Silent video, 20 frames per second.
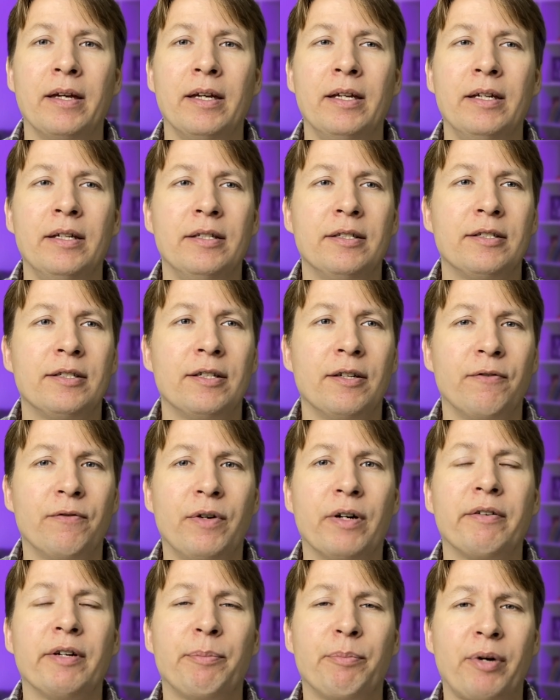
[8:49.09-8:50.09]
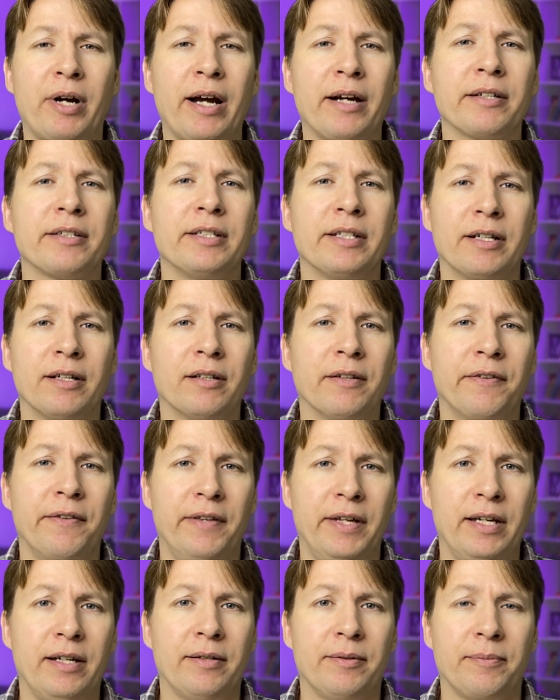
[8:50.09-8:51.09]
is a very practical
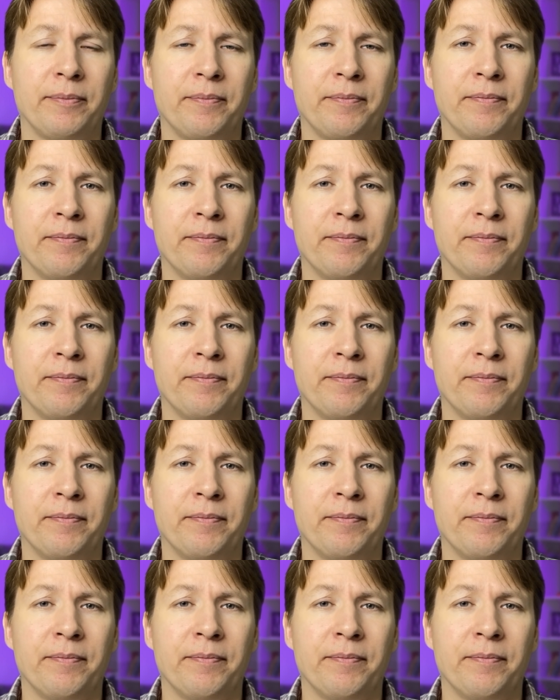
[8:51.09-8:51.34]
thing.